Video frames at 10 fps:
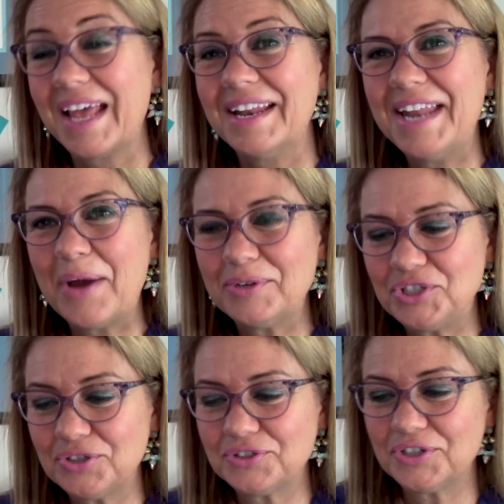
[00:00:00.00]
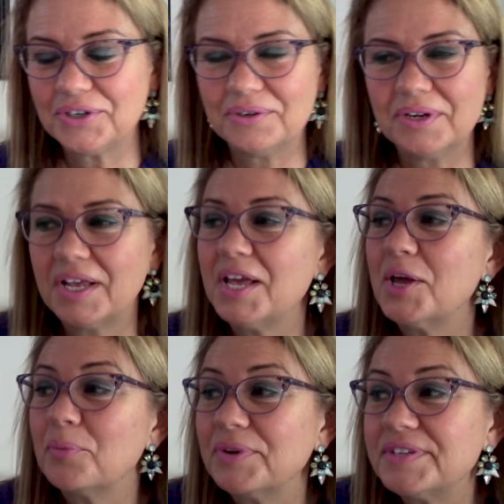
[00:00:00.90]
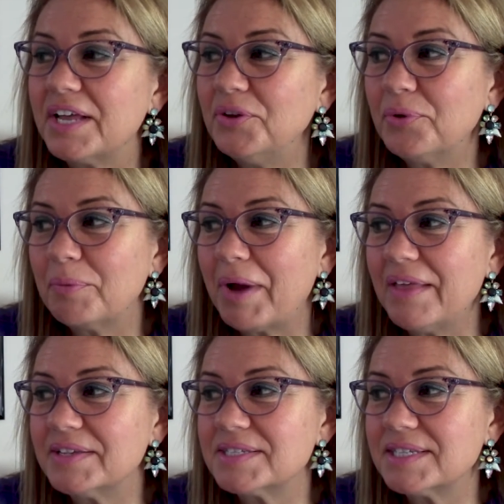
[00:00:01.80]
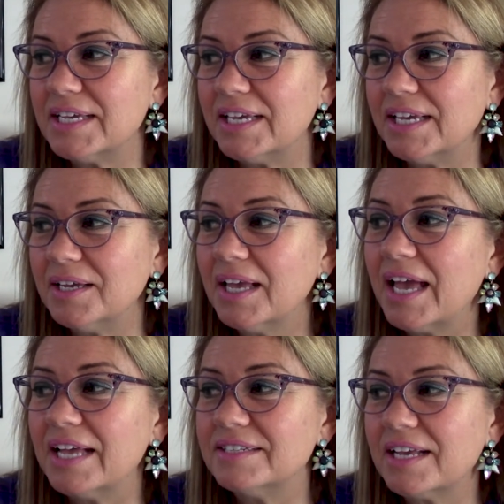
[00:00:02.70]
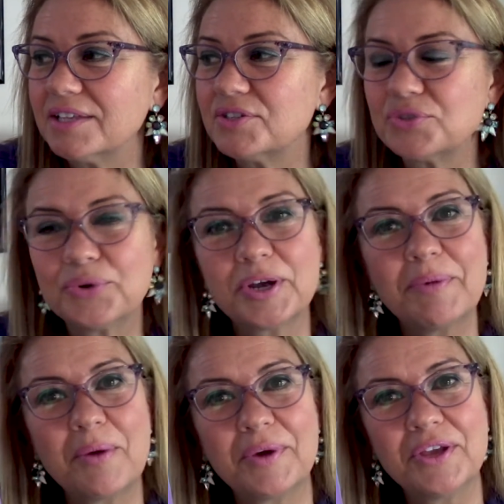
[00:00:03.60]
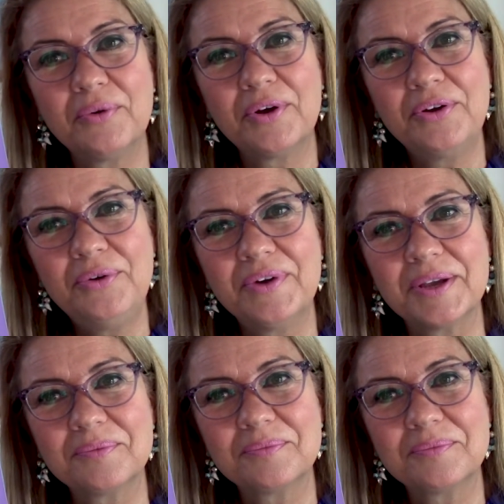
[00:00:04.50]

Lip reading: Now it's your turn. Pretend you are by the sea and tell a story about what you are doing.